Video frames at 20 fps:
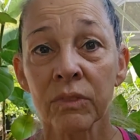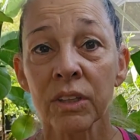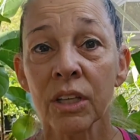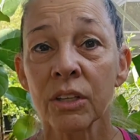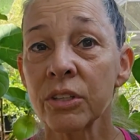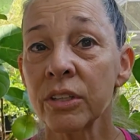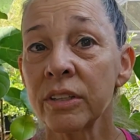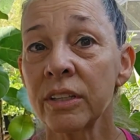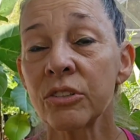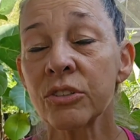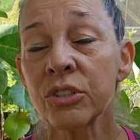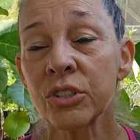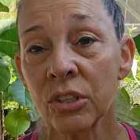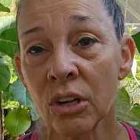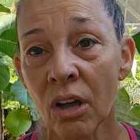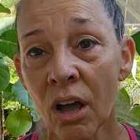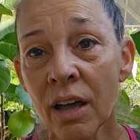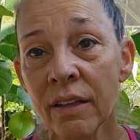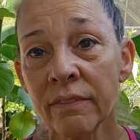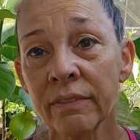So there's
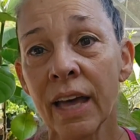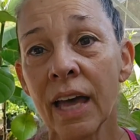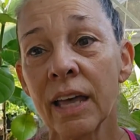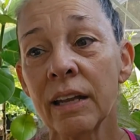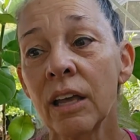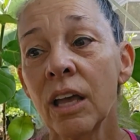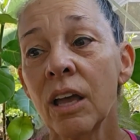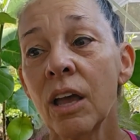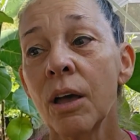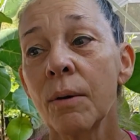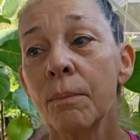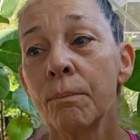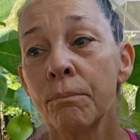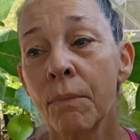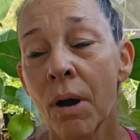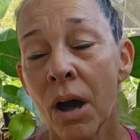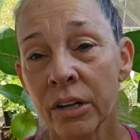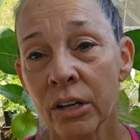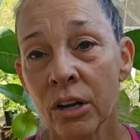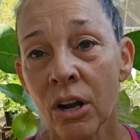not that
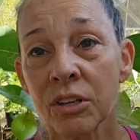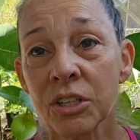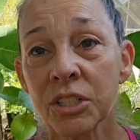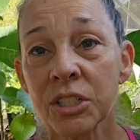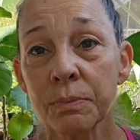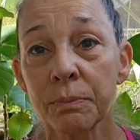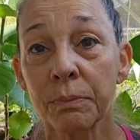monarchs